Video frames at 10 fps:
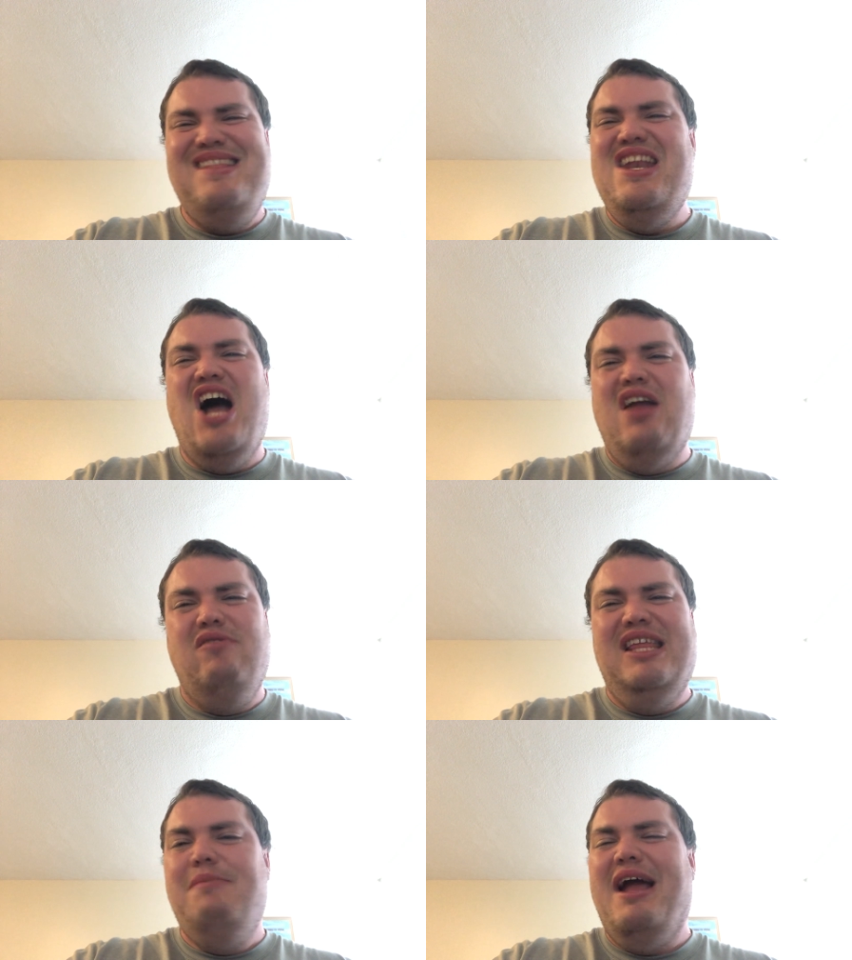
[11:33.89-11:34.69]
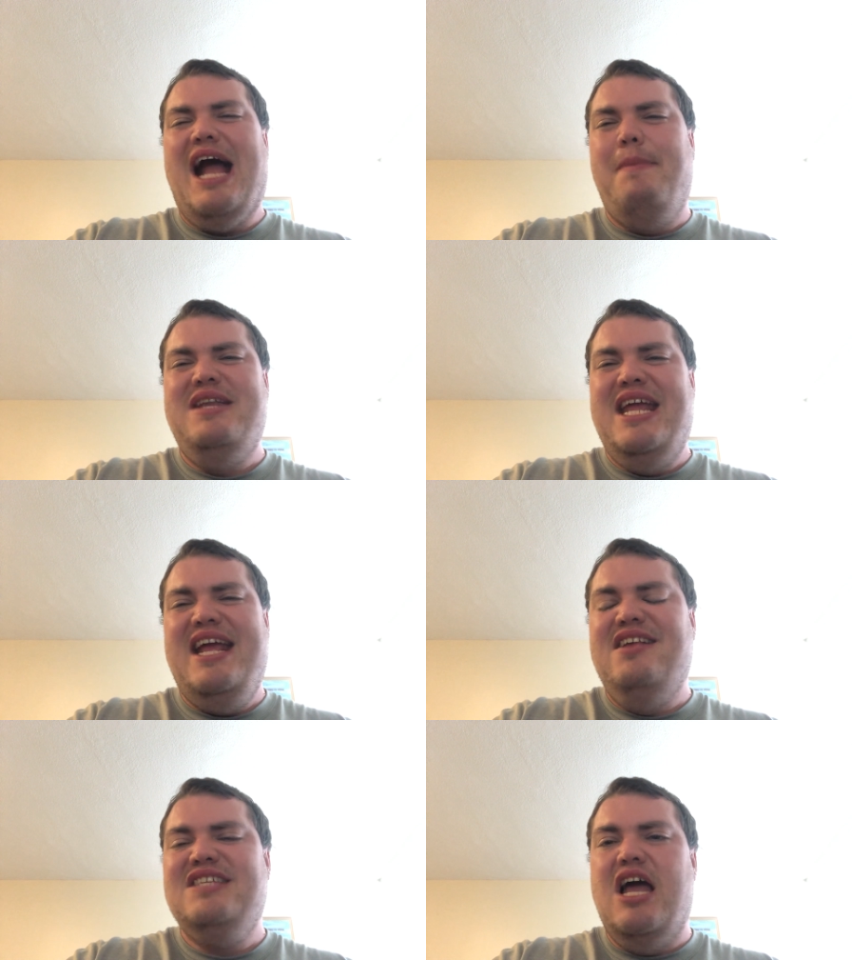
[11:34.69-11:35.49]
not really my cup of
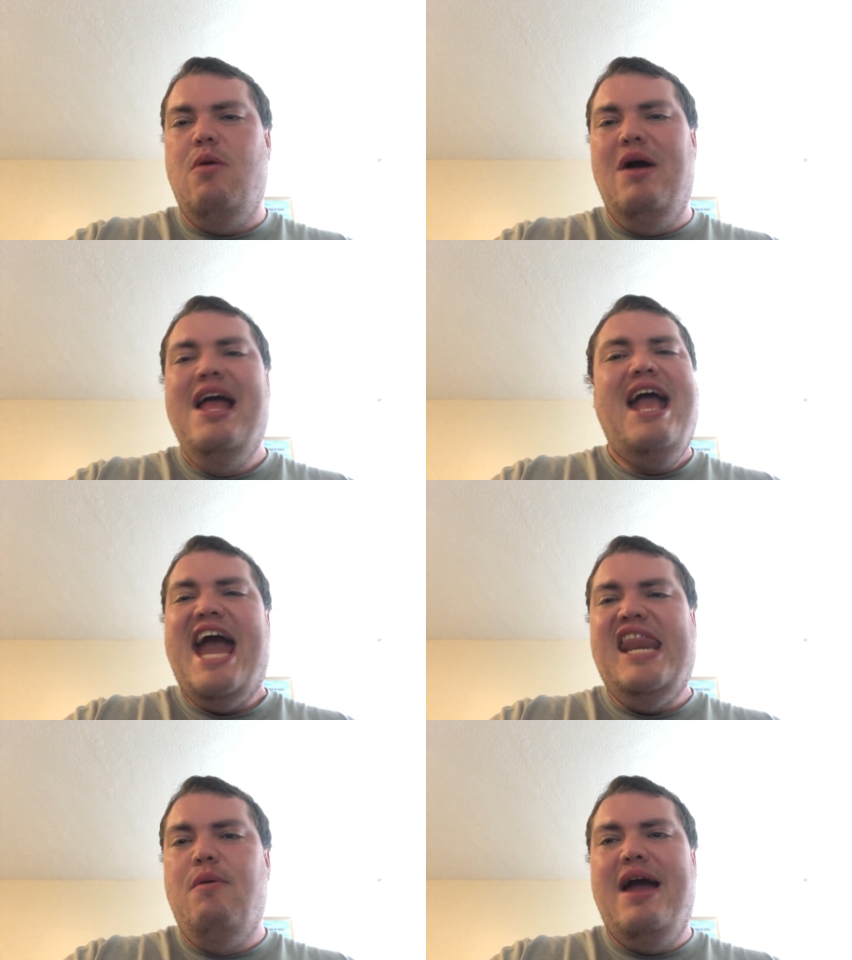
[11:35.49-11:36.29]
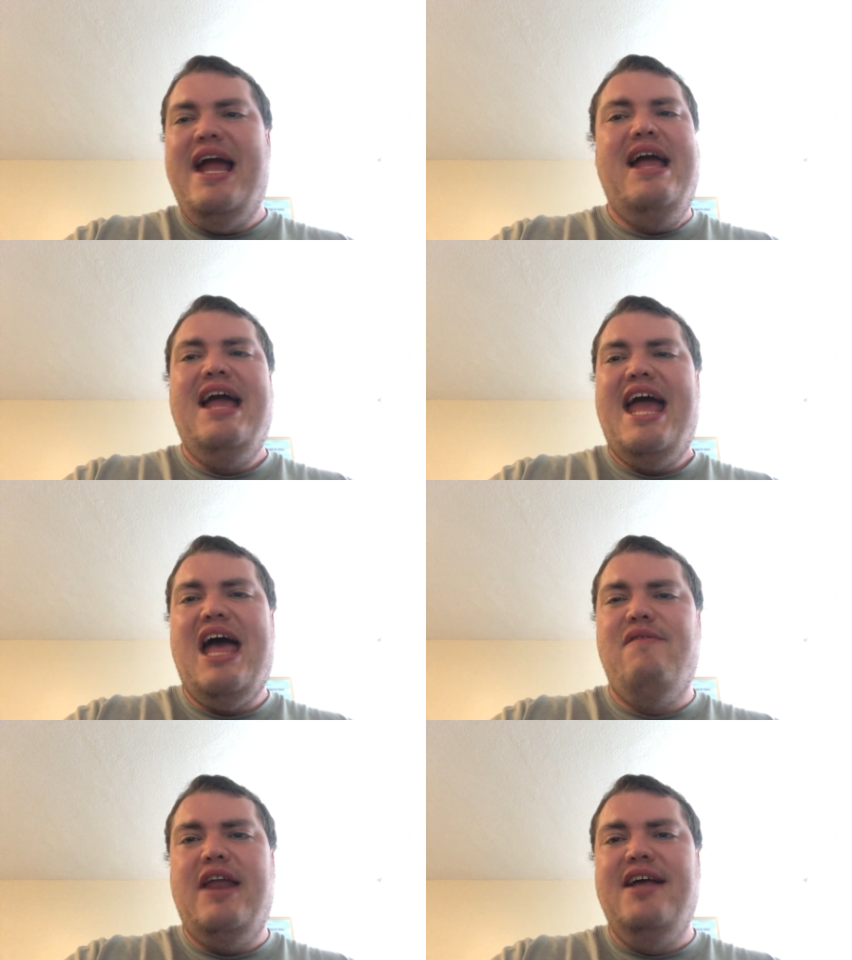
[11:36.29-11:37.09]
tea. So, anyway,
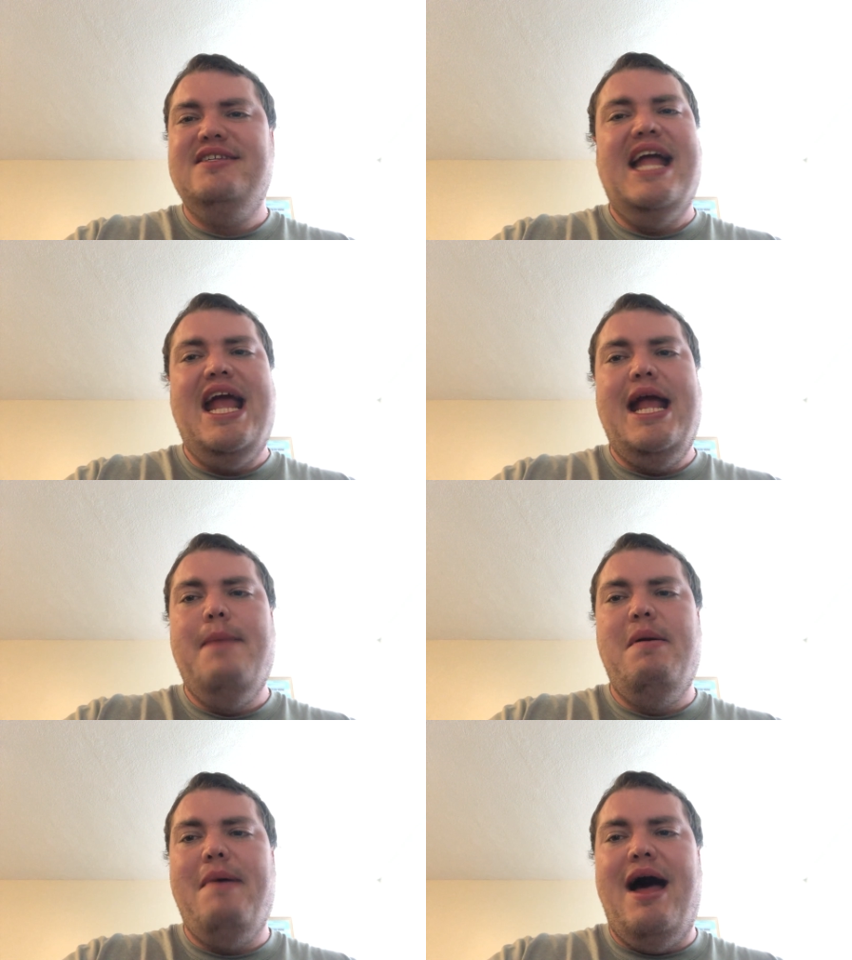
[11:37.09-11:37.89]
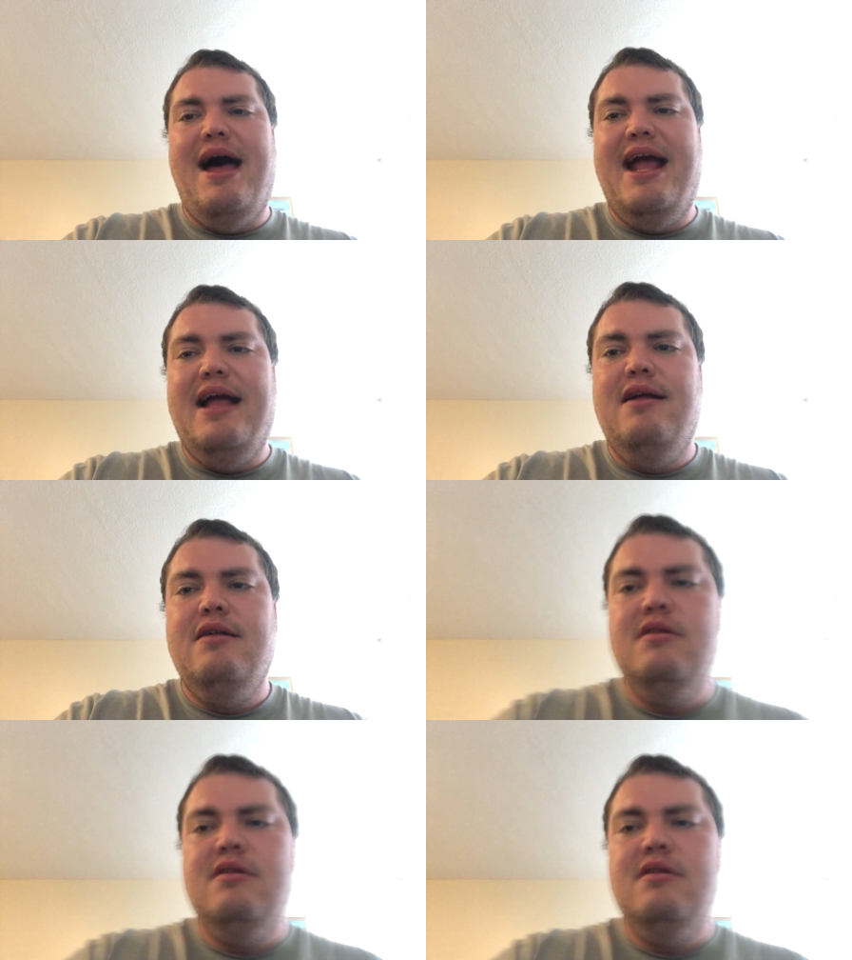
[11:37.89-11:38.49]
have a nice day. Bye bye.